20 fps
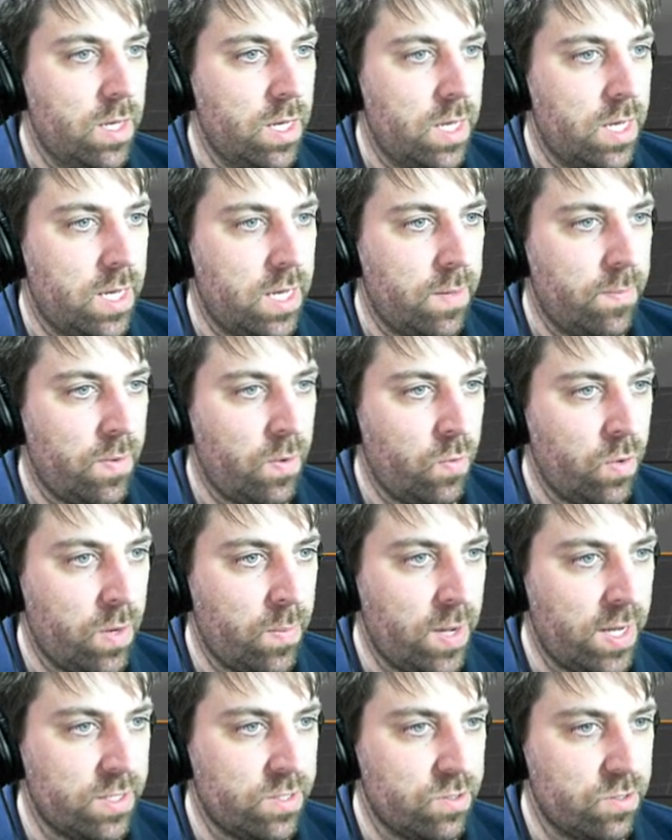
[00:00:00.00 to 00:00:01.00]
Um, what I
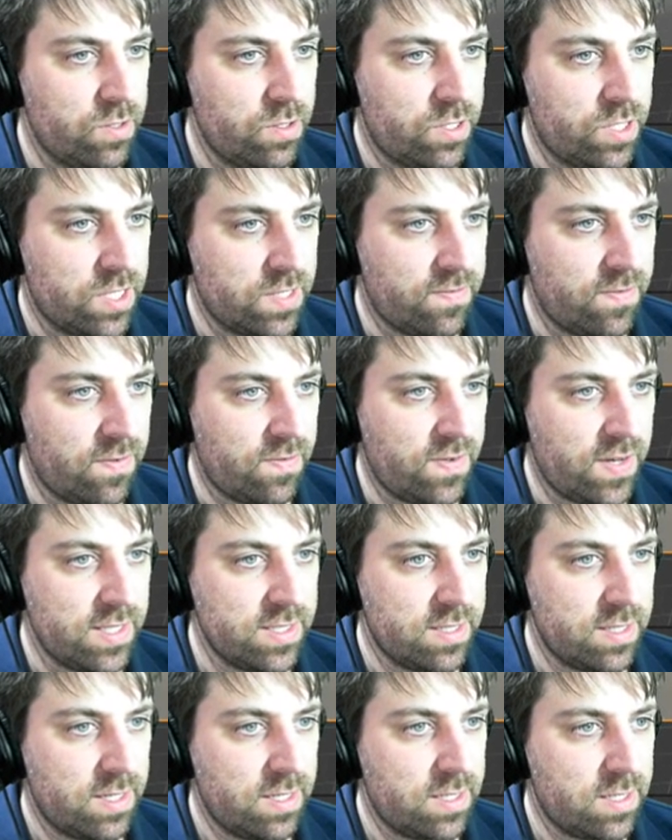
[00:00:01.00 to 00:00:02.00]
might do just for
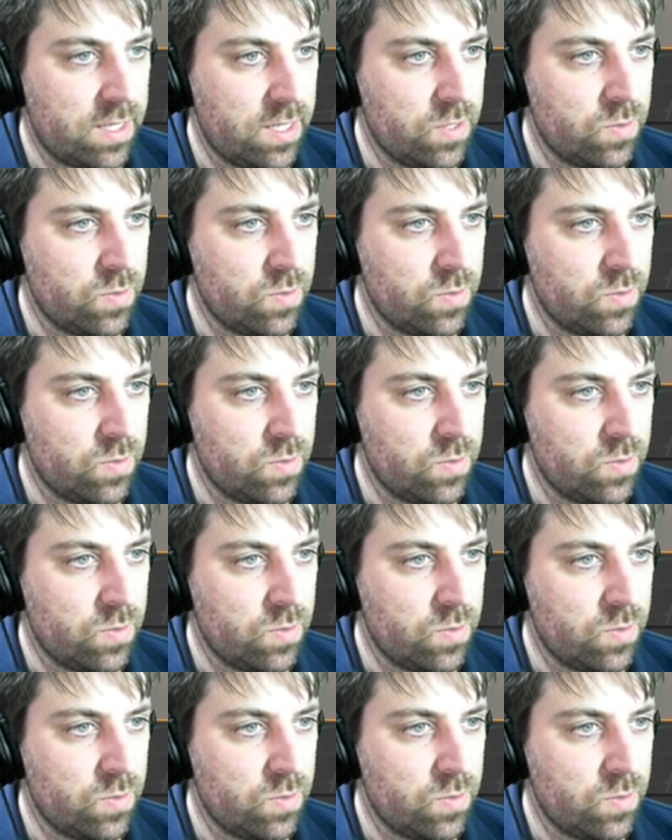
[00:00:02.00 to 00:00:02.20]
funsies